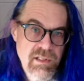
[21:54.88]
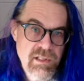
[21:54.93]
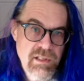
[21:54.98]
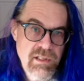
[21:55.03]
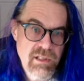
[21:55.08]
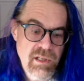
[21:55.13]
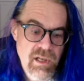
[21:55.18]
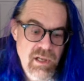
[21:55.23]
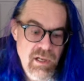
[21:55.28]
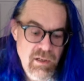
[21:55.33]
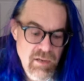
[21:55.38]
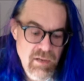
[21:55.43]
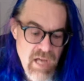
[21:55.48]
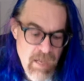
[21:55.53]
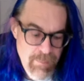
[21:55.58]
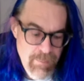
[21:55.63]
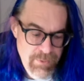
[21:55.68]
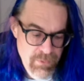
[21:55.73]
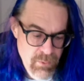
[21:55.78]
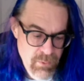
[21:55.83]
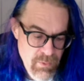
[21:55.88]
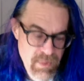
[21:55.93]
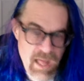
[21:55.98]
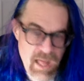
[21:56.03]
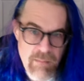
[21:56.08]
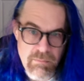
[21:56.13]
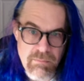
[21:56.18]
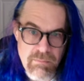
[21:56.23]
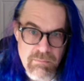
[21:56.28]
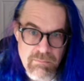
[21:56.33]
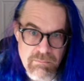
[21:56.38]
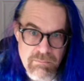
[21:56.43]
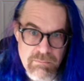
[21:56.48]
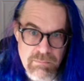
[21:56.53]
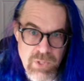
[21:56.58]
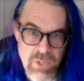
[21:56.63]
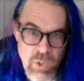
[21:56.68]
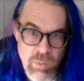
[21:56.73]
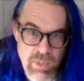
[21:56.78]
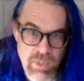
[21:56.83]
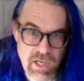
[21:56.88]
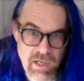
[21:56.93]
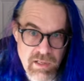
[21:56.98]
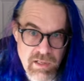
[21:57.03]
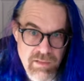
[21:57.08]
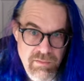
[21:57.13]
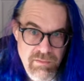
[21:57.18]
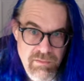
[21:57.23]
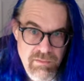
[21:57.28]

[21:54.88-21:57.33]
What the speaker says: up through that middle part.